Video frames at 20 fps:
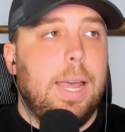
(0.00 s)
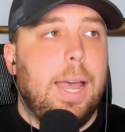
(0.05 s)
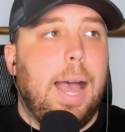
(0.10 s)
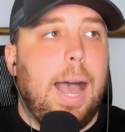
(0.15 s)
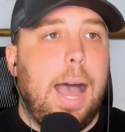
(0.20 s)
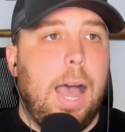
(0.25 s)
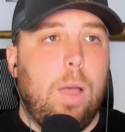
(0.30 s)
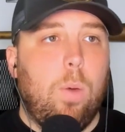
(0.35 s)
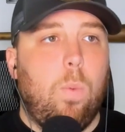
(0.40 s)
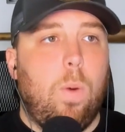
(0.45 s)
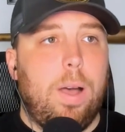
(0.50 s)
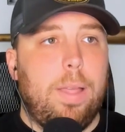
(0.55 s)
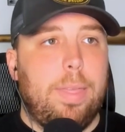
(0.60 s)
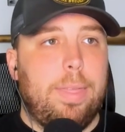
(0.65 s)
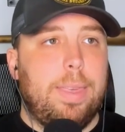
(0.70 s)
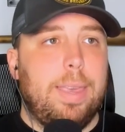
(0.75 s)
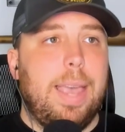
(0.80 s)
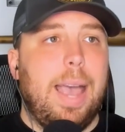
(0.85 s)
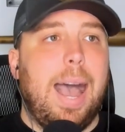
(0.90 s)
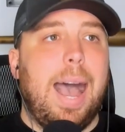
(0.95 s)
I want
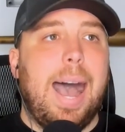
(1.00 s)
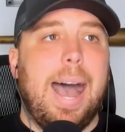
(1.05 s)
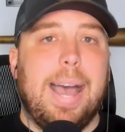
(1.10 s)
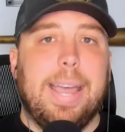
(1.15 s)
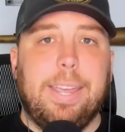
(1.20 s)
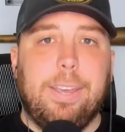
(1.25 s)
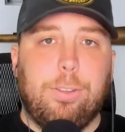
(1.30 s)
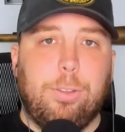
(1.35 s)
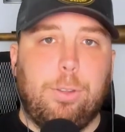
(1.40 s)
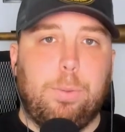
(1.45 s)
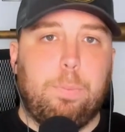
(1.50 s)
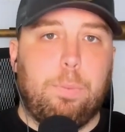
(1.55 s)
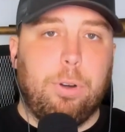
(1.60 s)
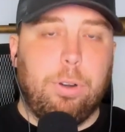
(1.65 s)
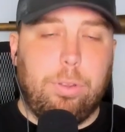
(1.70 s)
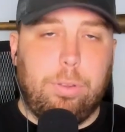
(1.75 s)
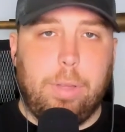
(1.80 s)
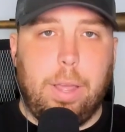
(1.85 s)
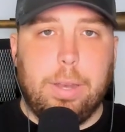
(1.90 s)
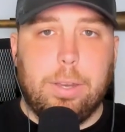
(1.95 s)
the highest
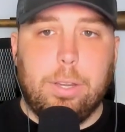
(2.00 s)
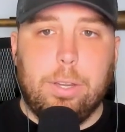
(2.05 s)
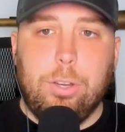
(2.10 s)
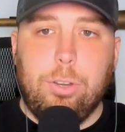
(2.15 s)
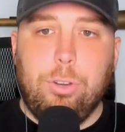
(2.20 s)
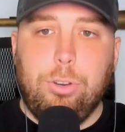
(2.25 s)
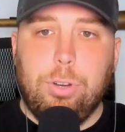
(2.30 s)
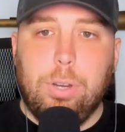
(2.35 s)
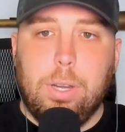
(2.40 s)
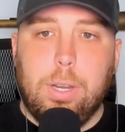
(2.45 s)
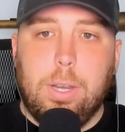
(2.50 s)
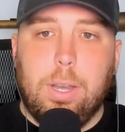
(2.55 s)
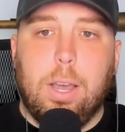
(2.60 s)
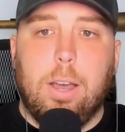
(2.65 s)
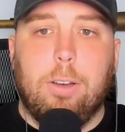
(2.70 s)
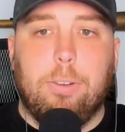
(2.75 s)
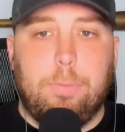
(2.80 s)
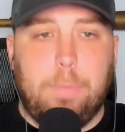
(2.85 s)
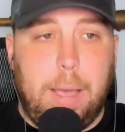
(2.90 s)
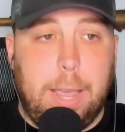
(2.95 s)
percentage
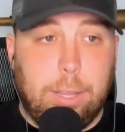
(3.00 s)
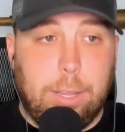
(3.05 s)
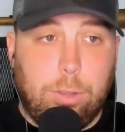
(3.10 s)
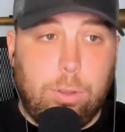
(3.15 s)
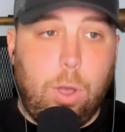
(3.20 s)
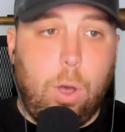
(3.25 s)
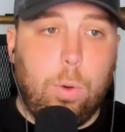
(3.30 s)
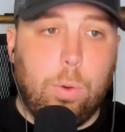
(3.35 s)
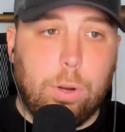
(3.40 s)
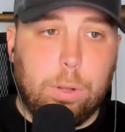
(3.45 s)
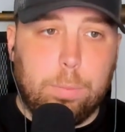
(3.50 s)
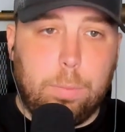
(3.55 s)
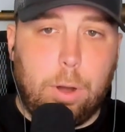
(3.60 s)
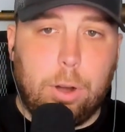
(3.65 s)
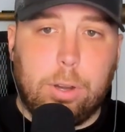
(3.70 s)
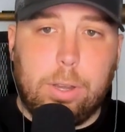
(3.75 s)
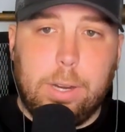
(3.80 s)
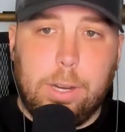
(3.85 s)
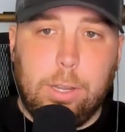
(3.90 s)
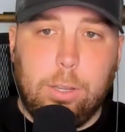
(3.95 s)
of my total
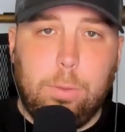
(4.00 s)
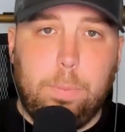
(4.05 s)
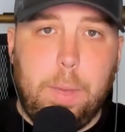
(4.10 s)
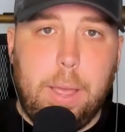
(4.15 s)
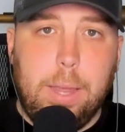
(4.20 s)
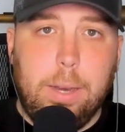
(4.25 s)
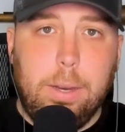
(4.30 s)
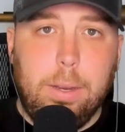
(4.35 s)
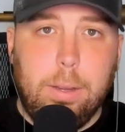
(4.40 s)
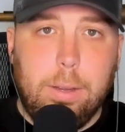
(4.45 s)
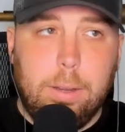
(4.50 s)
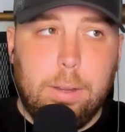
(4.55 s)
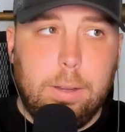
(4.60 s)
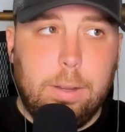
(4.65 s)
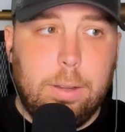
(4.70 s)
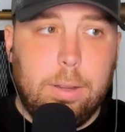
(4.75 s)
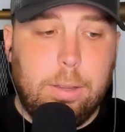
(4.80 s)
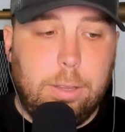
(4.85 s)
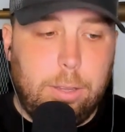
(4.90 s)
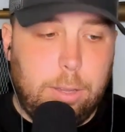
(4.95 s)
marketing spend
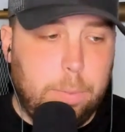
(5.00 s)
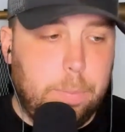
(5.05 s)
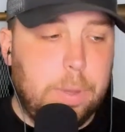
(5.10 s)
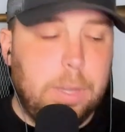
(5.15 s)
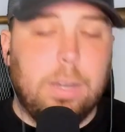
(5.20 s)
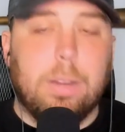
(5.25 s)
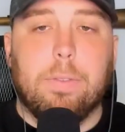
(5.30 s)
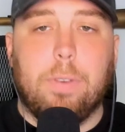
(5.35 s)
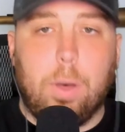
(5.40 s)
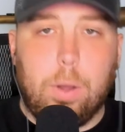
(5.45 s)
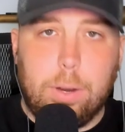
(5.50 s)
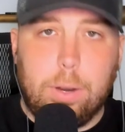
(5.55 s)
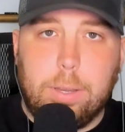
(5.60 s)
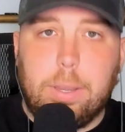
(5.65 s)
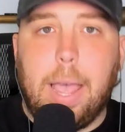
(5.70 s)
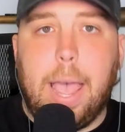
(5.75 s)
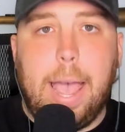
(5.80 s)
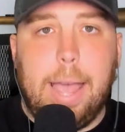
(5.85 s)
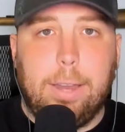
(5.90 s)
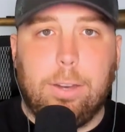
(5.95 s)
to be devoted
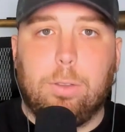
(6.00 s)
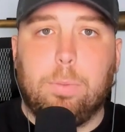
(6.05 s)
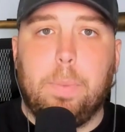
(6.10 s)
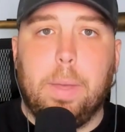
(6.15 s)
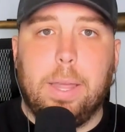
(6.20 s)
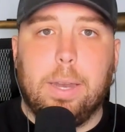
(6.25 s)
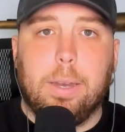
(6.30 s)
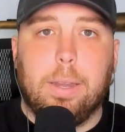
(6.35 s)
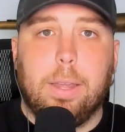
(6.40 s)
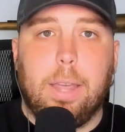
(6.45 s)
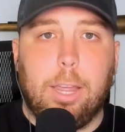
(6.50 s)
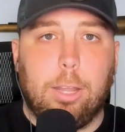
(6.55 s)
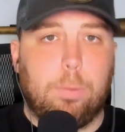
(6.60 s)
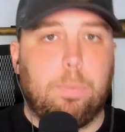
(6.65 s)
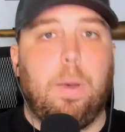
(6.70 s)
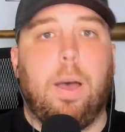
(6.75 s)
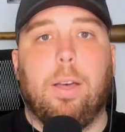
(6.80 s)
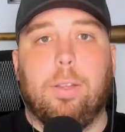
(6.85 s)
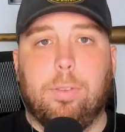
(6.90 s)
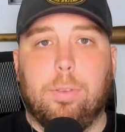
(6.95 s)
to ad spend as
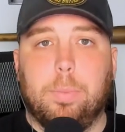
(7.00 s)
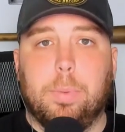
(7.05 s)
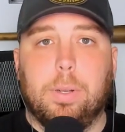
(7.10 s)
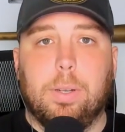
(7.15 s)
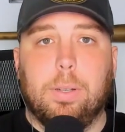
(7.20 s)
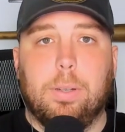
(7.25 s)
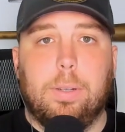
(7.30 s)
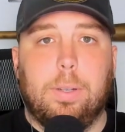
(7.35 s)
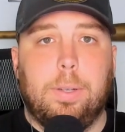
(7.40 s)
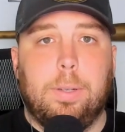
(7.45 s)
possible.